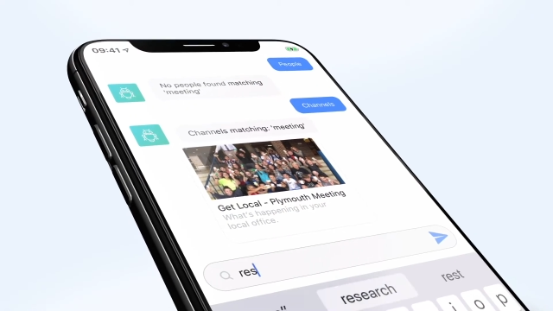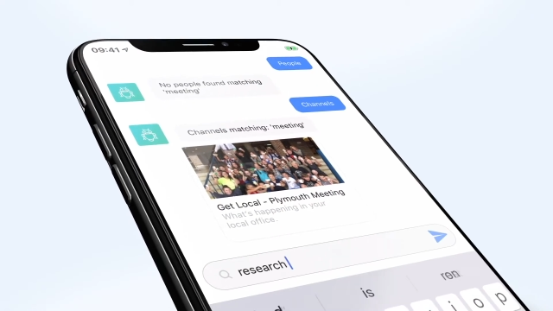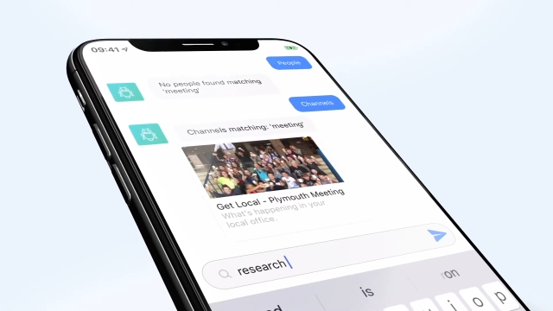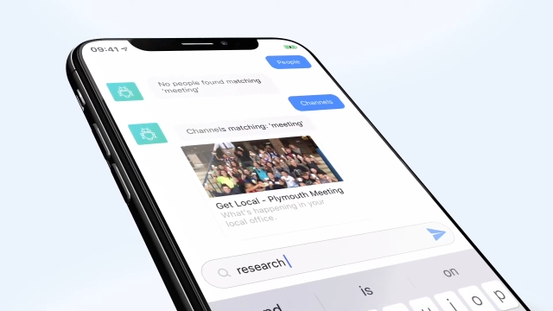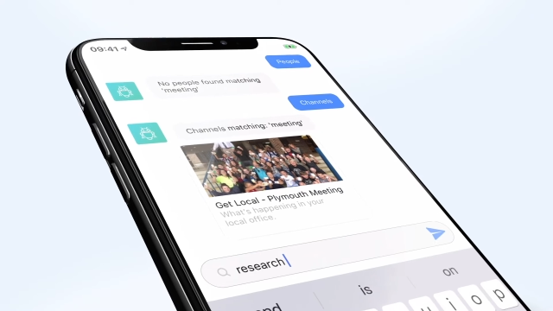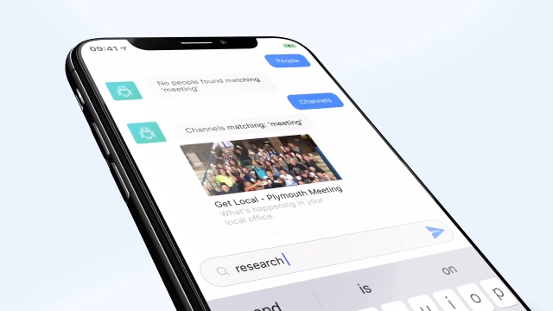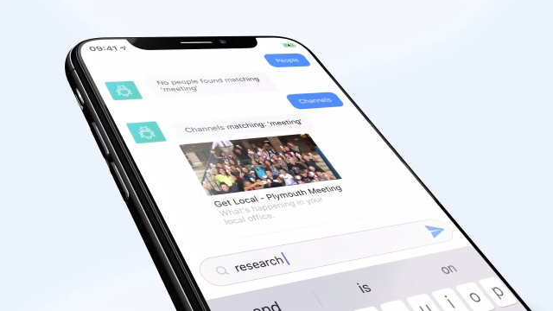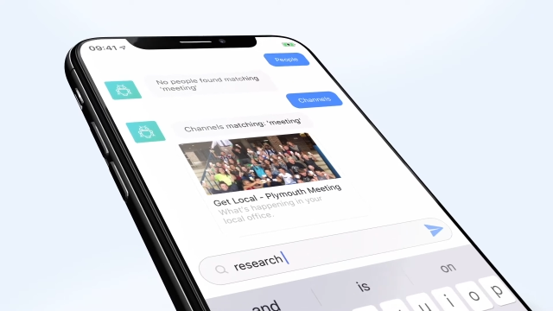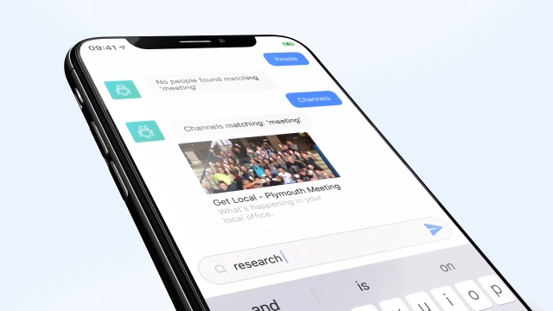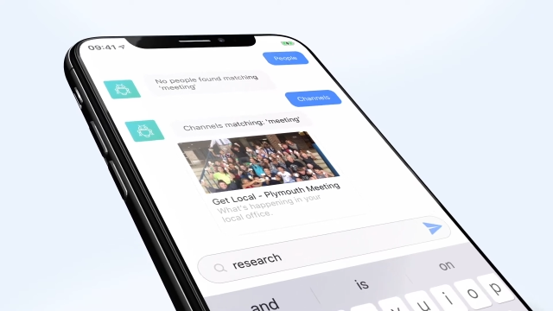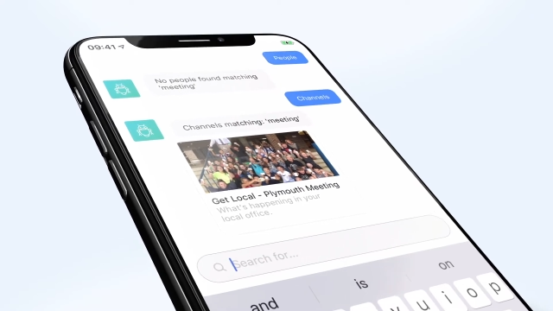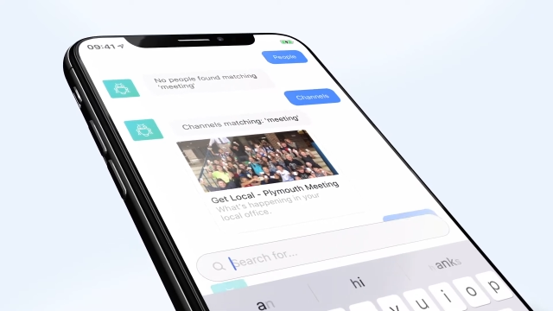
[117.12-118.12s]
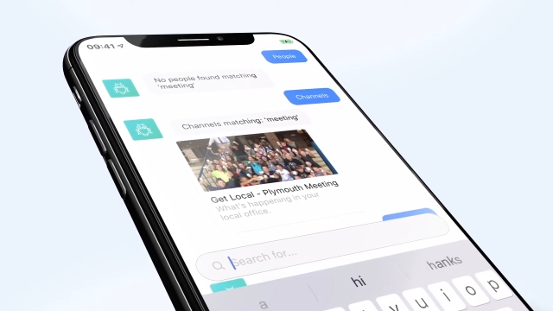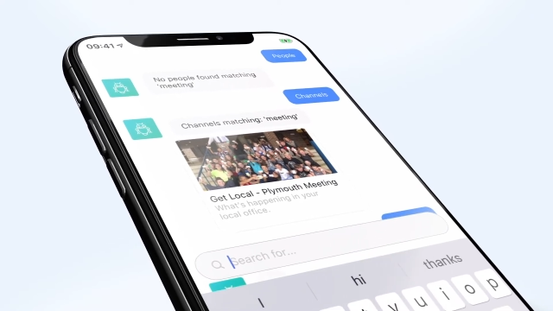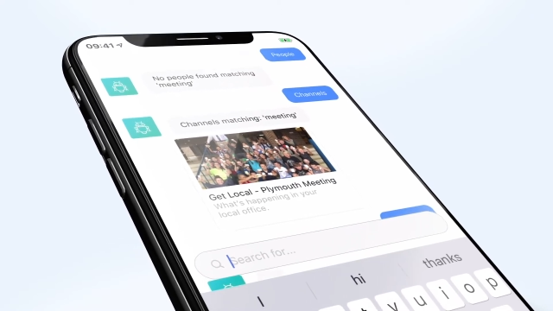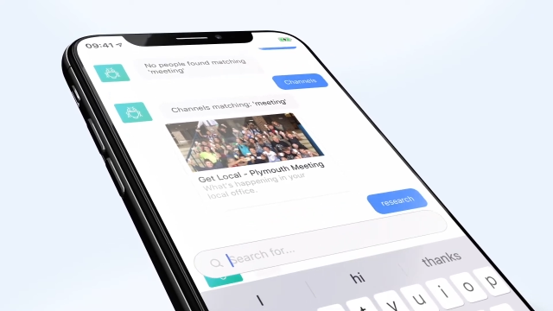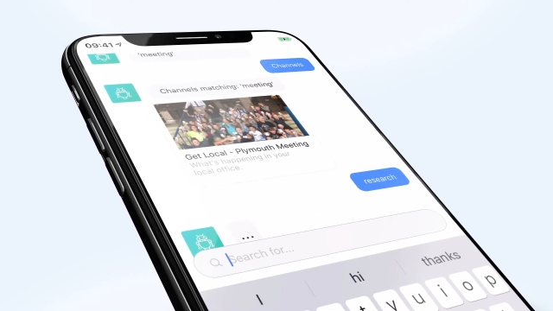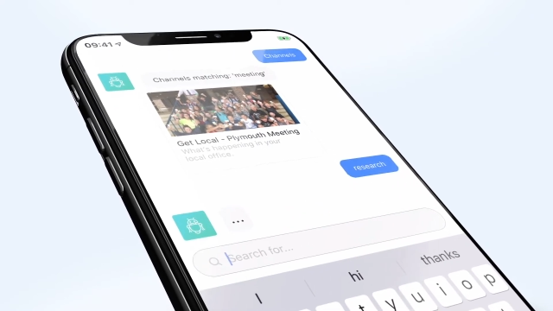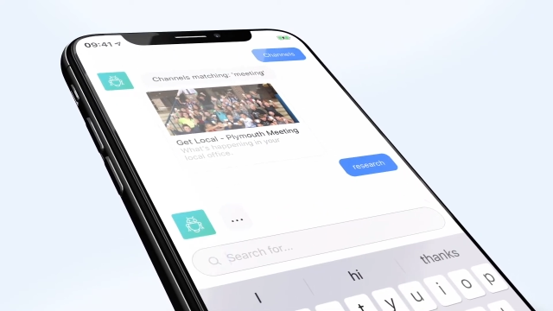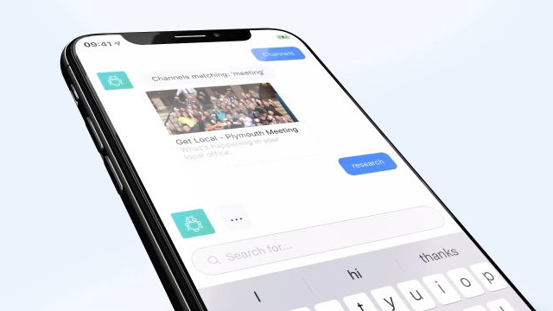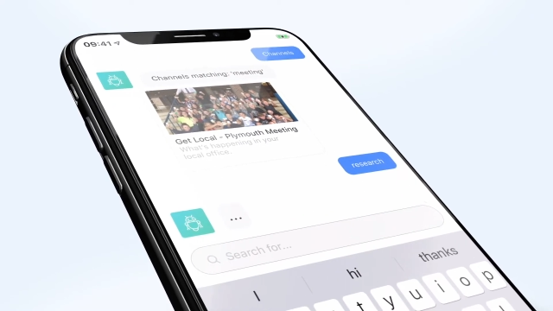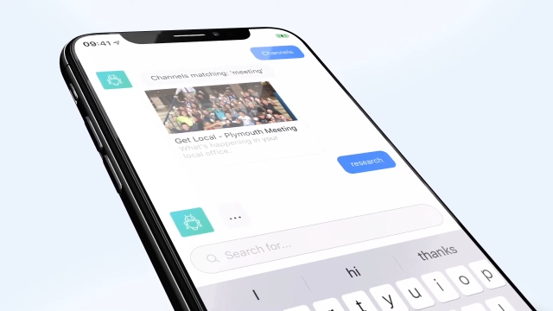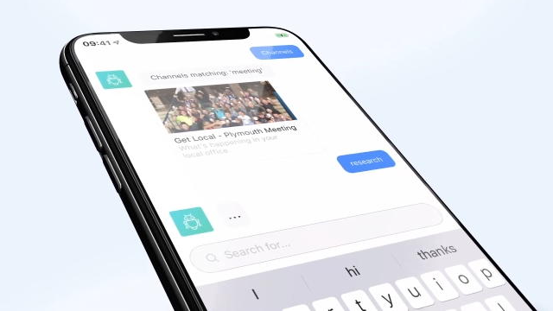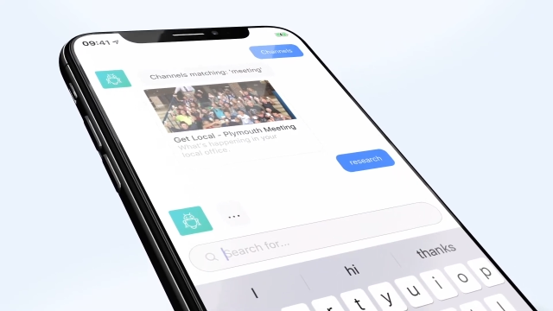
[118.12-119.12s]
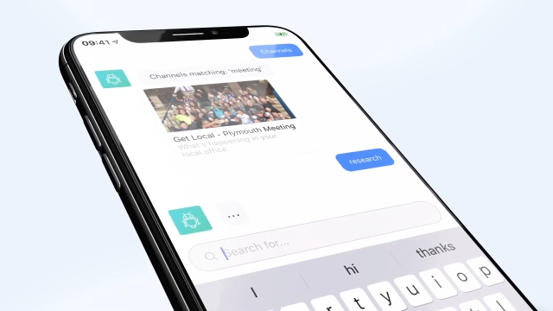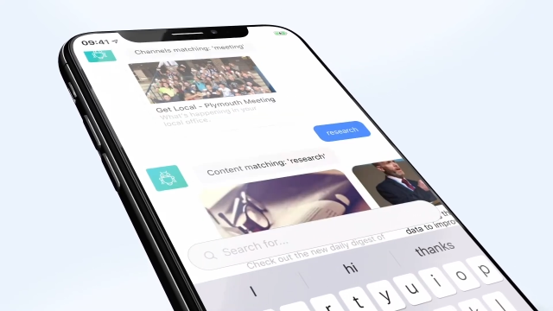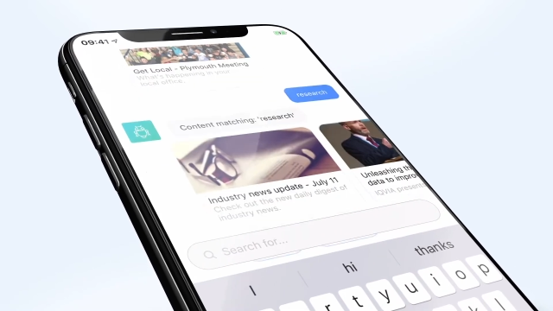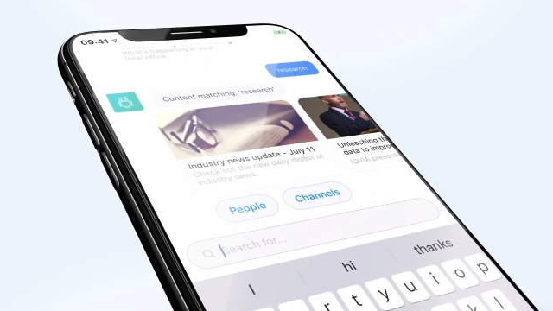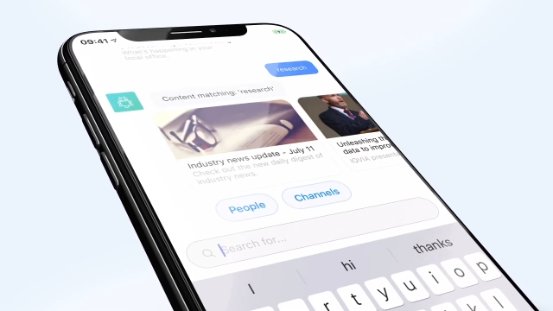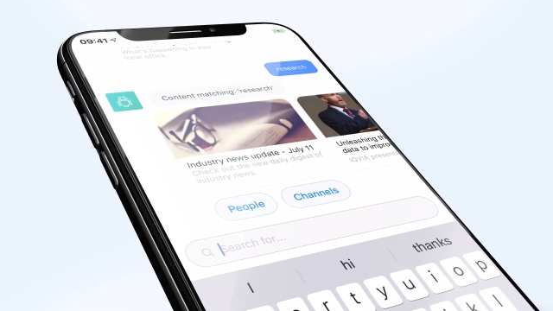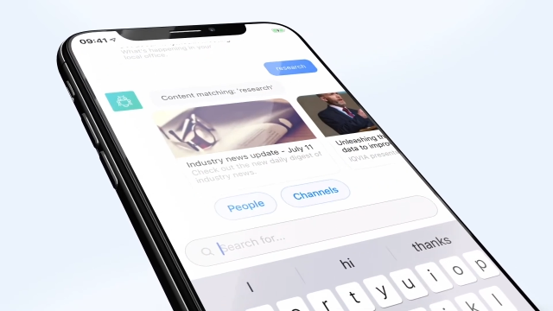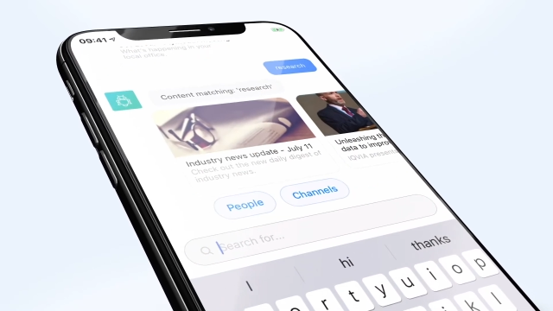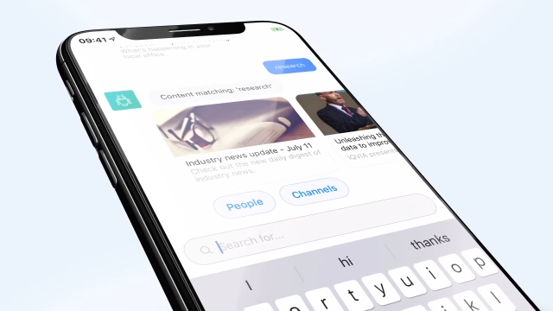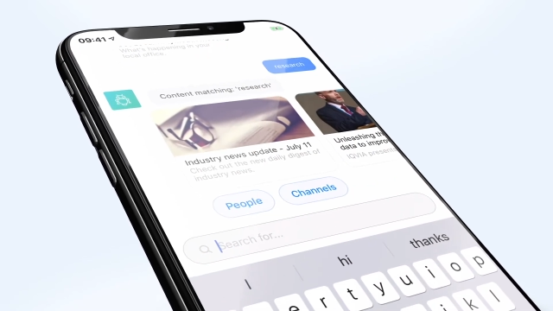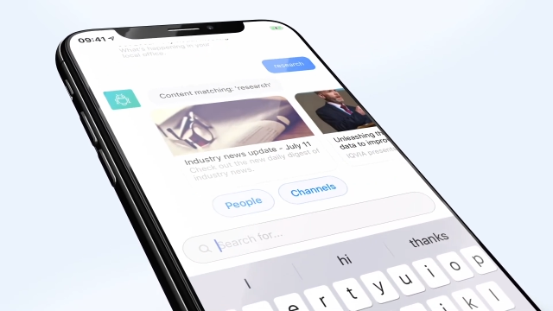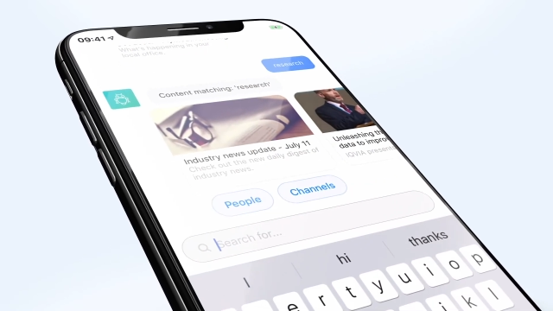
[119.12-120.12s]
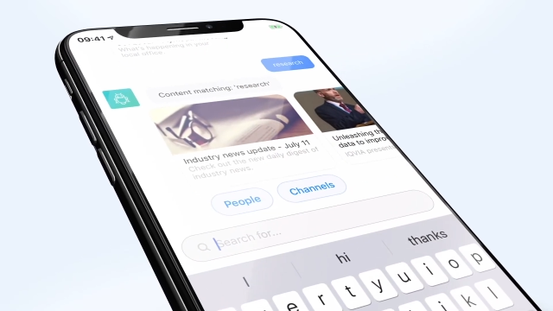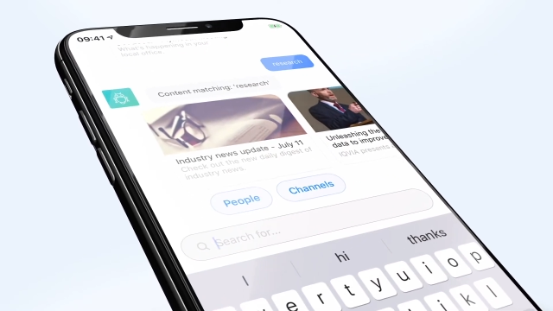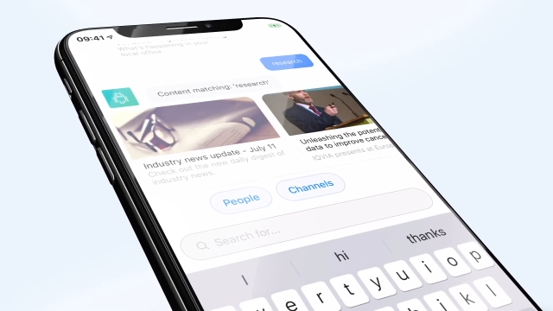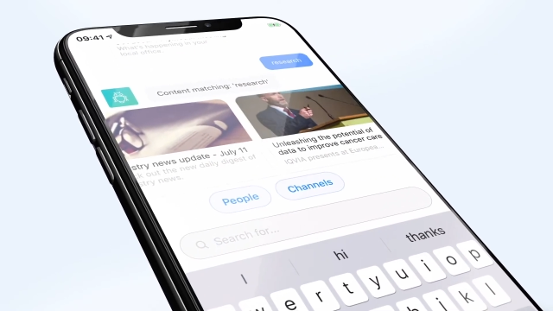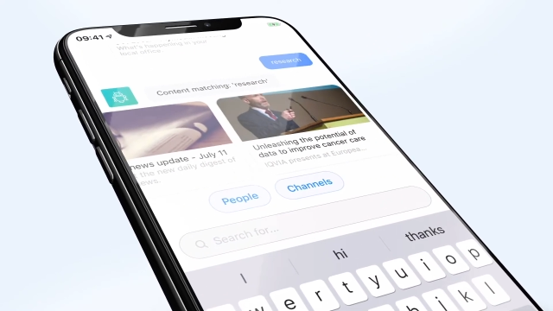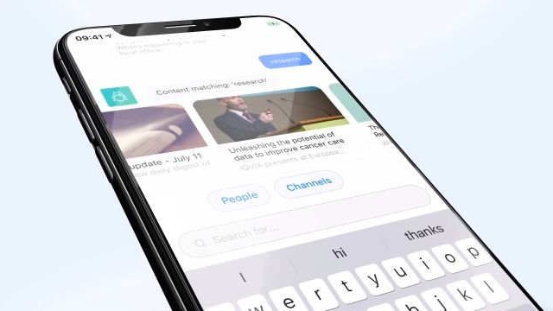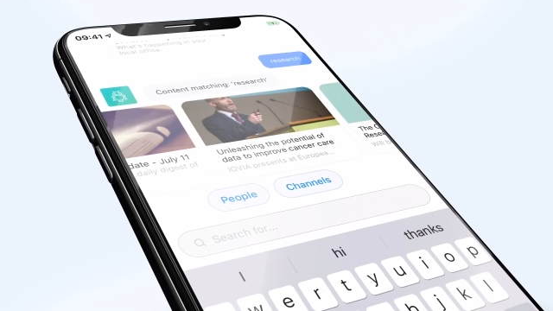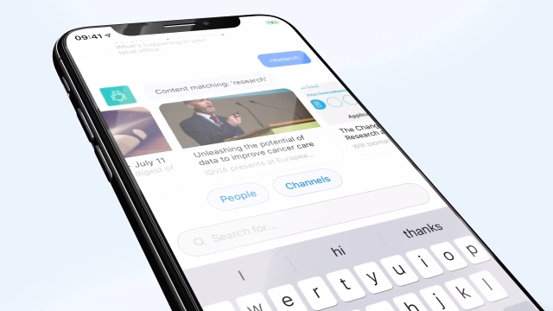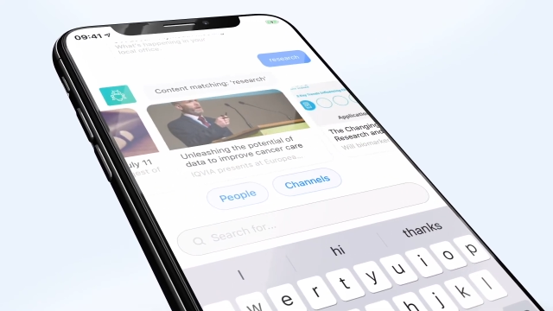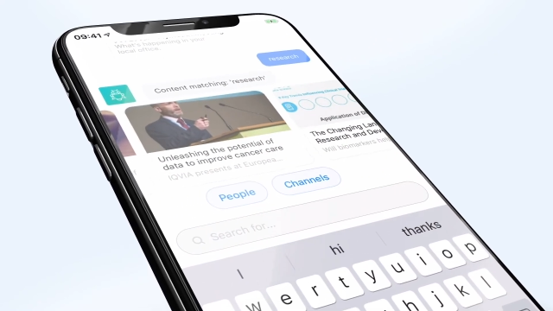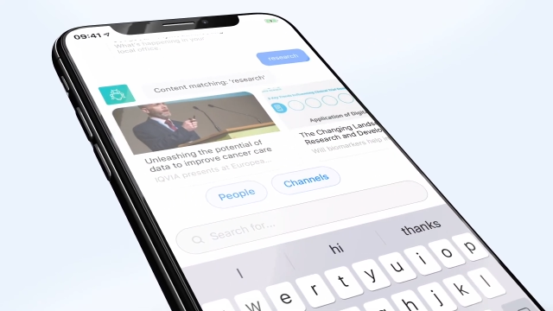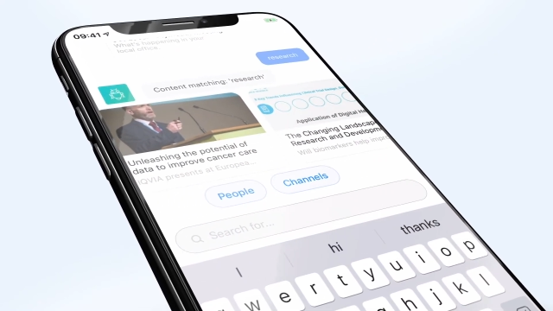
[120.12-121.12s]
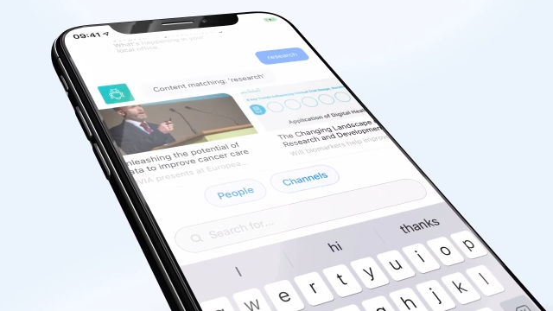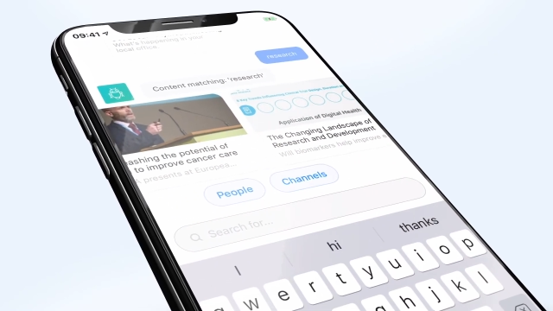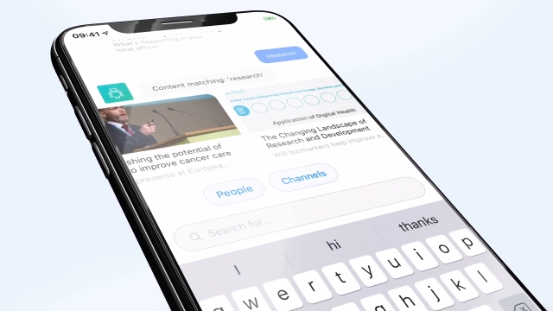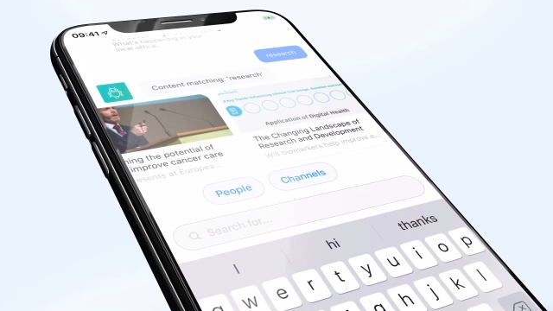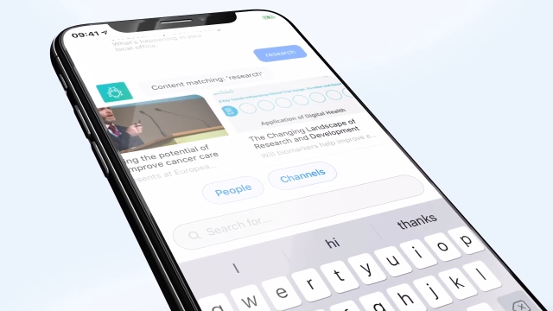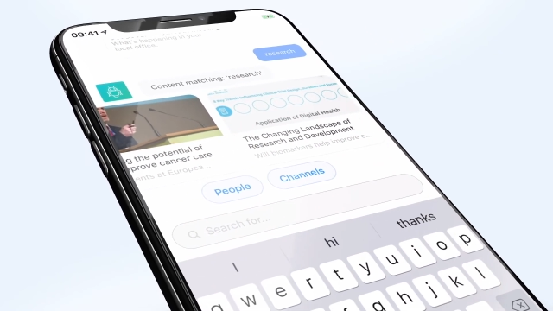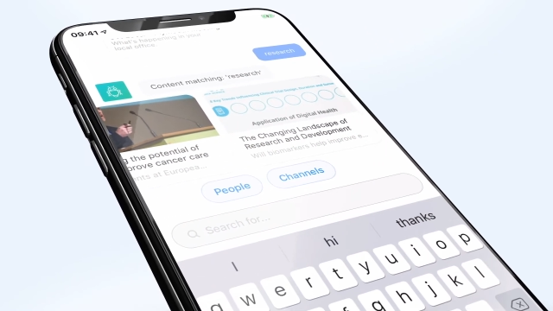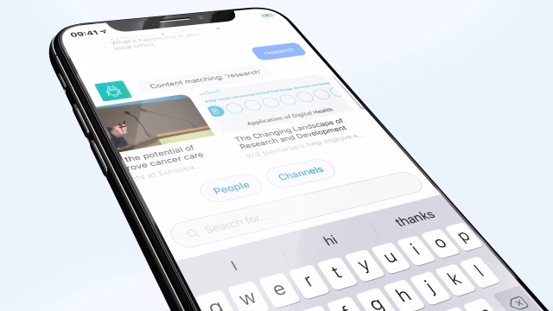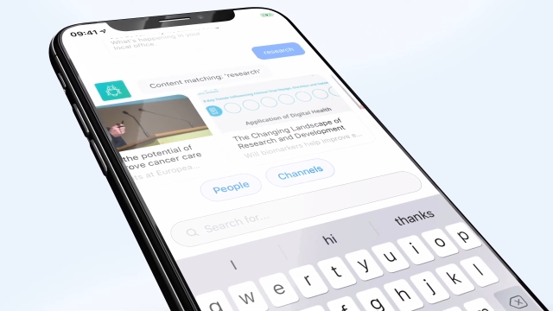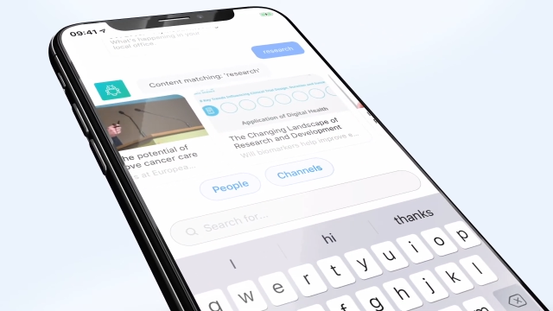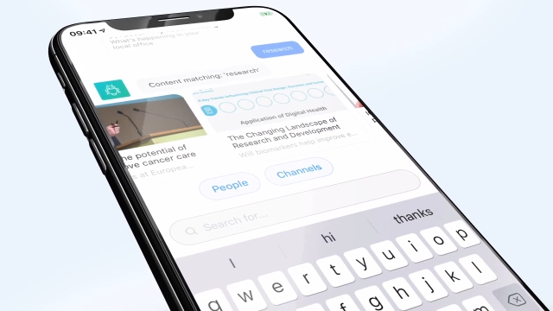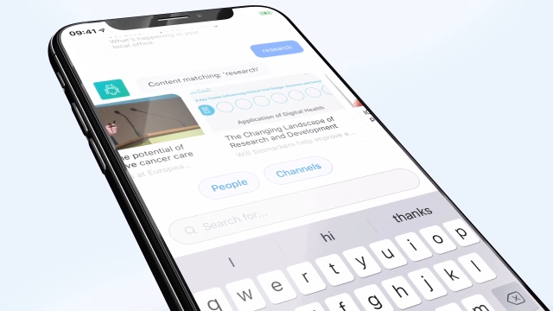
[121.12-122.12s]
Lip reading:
No face is visible, so there are no lips to read.